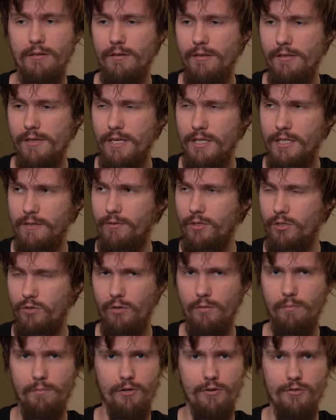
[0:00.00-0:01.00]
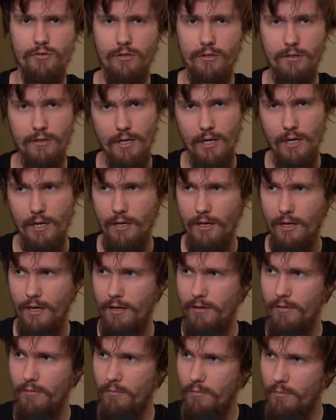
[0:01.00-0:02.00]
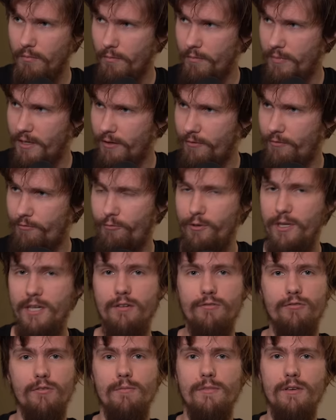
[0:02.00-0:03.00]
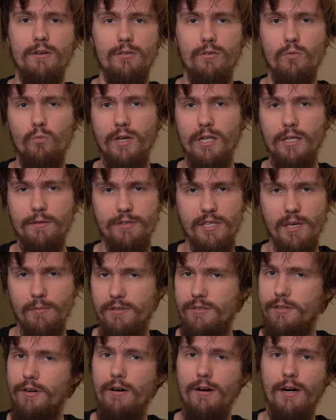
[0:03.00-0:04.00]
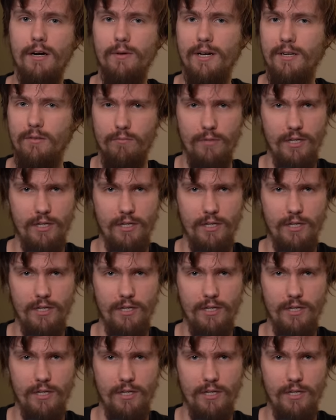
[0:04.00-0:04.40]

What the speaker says: The individual person being freed from the wheel of samsara, right?